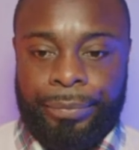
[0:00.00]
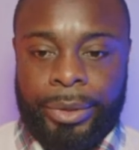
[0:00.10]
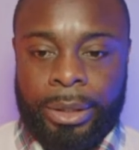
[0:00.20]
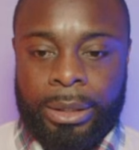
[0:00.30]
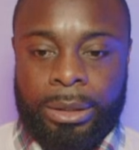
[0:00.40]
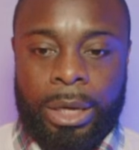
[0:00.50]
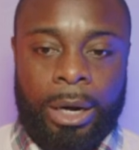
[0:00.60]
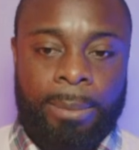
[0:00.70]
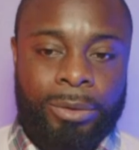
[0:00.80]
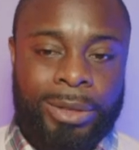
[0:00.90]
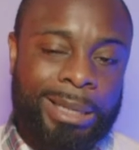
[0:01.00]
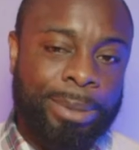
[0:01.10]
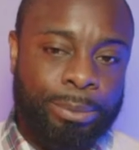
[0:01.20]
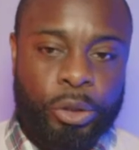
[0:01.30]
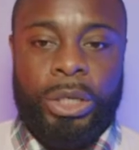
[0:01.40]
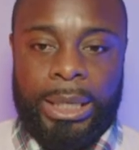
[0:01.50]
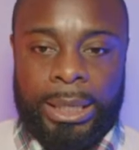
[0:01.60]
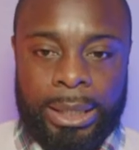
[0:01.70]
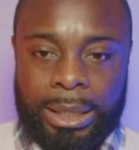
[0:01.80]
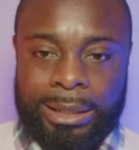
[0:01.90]
It's not about the
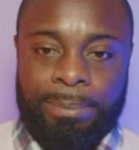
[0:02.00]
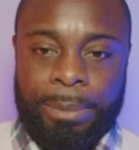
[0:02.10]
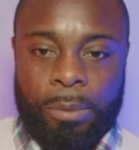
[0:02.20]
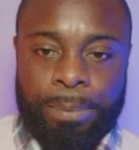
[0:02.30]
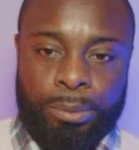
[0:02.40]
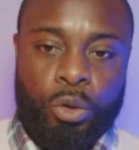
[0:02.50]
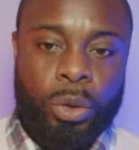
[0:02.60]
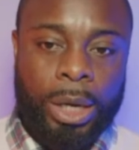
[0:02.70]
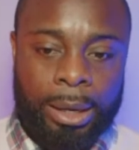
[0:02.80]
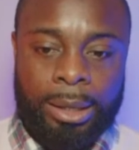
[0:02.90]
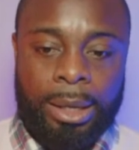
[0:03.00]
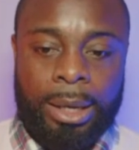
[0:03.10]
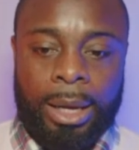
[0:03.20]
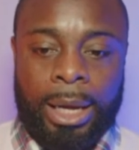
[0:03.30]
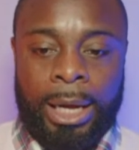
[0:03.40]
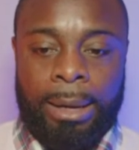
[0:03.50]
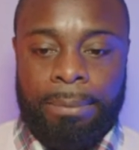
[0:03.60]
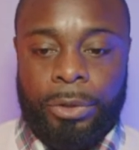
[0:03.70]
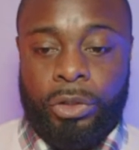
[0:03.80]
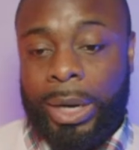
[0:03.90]
Bermudian, it's about Bermuda.
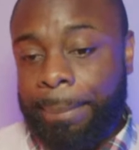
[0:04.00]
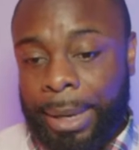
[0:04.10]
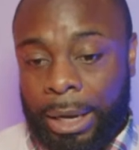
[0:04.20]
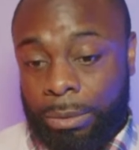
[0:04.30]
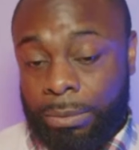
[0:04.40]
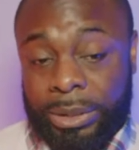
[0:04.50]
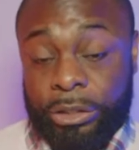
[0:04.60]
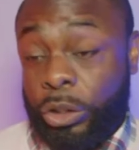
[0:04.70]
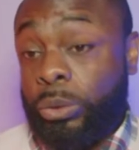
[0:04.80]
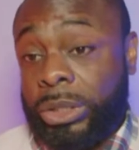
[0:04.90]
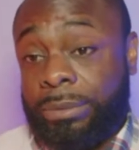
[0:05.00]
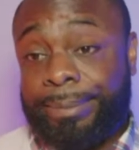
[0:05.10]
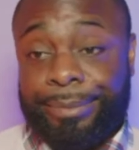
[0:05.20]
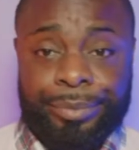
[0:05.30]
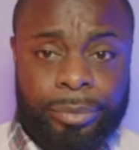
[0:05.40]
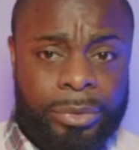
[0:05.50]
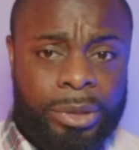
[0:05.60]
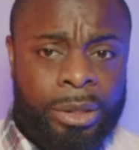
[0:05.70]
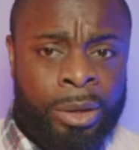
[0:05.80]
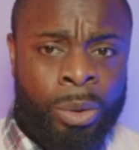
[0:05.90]
Seanette Bell says Houston.
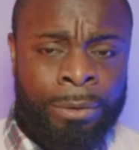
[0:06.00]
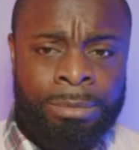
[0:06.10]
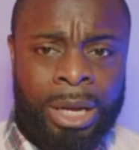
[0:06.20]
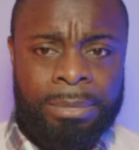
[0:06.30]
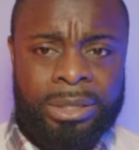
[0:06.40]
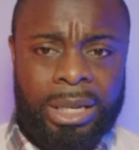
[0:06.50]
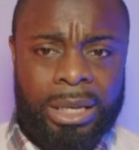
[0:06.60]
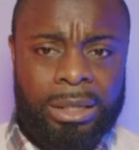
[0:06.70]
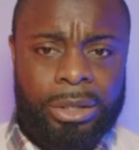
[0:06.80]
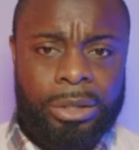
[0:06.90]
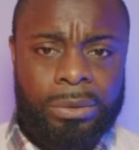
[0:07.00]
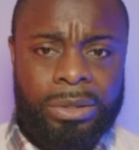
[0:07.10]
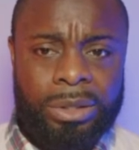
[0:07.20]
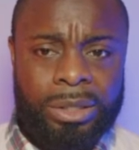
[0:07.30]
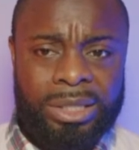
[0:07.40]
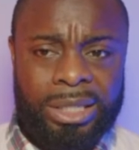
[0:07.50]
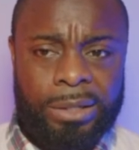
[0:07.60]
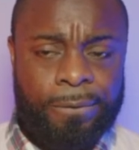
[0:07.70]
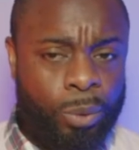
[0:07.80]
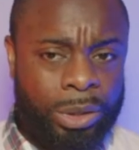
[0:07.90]
Well, if I'm not mistaken, Houston is
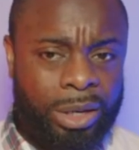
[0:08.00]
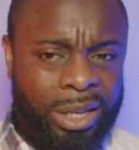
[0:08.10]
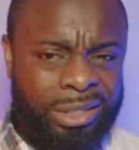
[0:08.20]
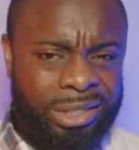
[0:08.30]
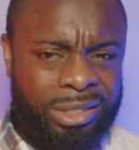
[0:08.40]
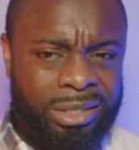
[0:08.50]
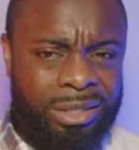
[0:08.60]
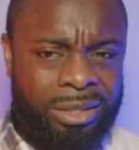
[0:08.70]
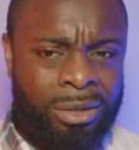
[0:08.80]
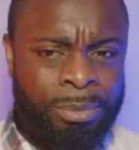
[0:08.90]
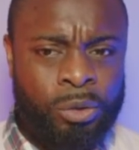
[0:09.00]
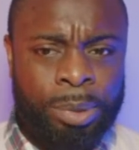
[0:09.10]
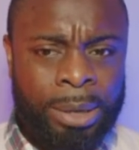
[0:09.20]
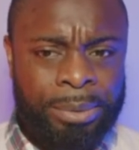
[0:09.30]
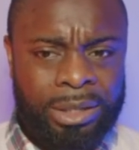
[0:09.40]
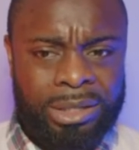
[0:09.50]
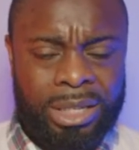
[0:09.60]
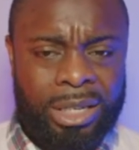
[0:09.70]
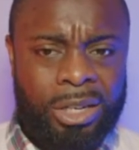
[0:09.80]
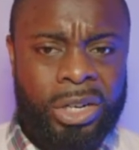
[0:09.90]
the fourth largest or most populous
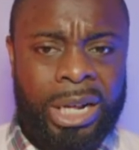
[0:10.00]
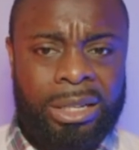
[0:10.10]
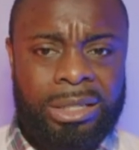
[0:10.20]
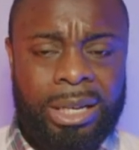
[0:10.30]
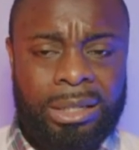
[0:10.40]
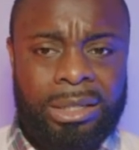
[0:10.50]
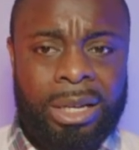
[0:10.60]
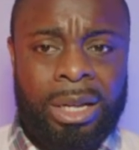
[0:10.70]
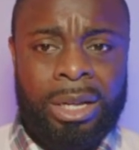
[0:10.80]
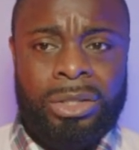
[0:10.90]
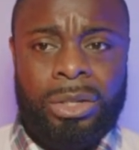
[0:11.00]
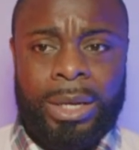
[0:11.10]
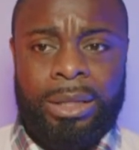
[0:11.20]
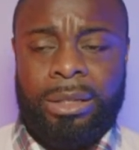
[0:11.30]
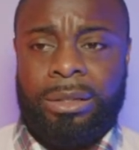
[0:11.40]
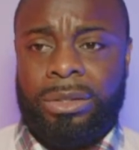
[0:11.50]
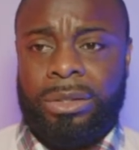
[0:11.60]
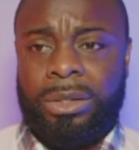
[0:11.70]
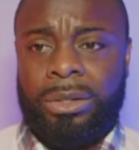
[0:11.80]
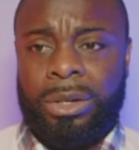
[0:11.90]
city in the United States. So I think there's
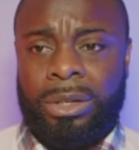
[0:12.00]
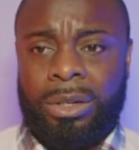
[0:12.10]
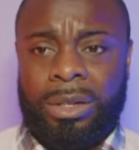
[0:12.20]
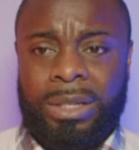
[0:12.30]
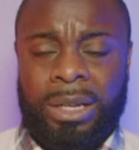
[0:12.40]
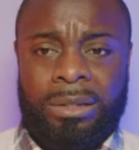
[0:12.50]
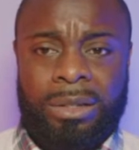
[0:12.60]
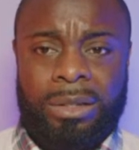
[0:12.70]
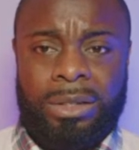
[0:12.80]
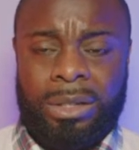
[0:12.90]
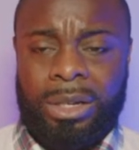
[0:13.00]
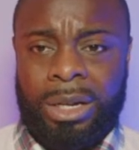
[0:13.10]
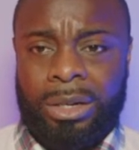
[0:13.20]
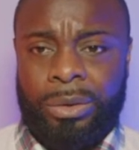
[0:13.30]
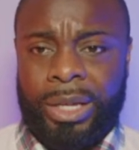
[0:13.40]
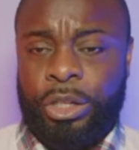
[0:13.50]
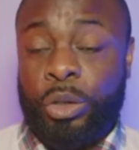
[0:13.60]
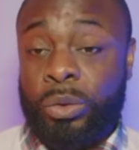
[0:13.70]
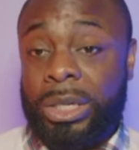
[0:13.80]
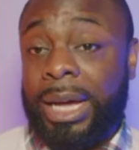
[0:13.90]
New York, Los Angeles, Chicago, then
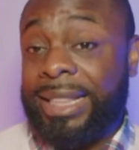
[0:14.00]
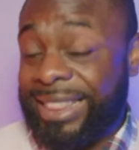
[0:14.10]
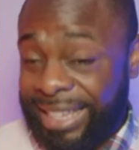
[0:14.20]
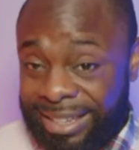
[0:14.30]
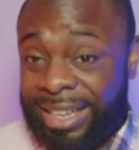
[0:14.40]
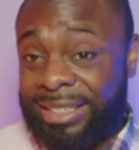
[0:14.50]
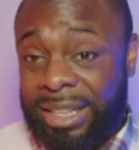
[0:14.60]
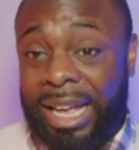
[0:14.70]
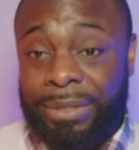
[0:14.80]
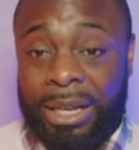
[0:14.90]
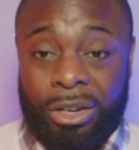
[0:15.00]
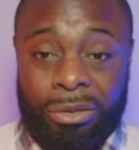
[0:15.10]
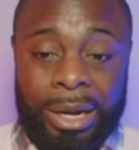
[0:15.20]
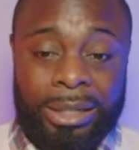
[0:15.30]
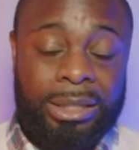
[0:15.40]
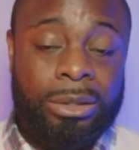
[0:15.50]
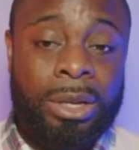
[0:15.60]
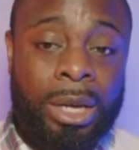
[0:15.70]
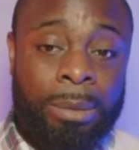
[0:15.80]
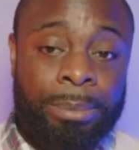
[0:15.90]
Houston. I think I have that correct
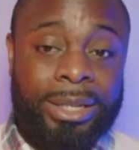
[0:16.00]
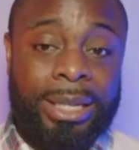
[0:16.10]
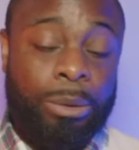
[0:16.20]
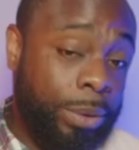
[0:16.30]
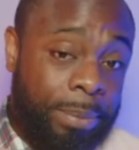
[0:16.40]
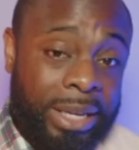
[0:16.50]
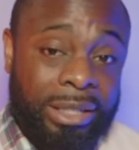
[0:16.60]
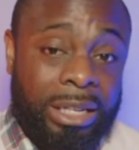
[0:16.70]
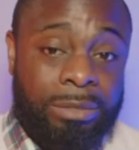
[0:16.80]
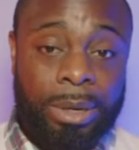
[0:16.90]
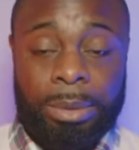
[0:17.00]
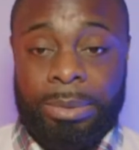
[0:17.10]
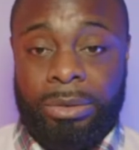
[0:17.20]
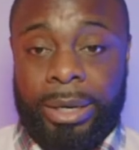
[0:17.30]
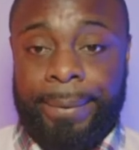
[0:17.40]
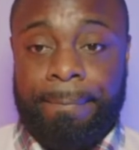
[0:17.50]
still, but that would make sense probably, right?